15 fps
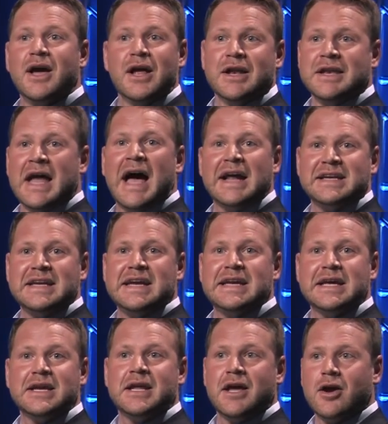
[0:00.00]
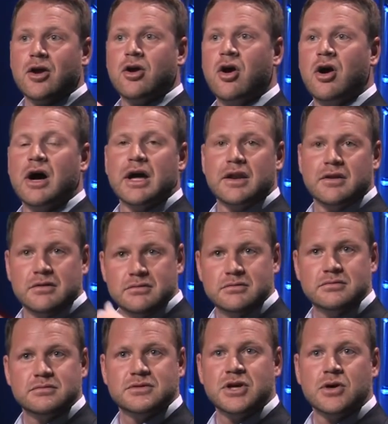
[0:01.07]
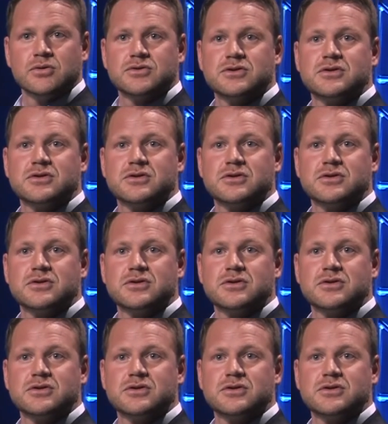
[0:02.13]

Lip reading: Not needed, gone. Toast.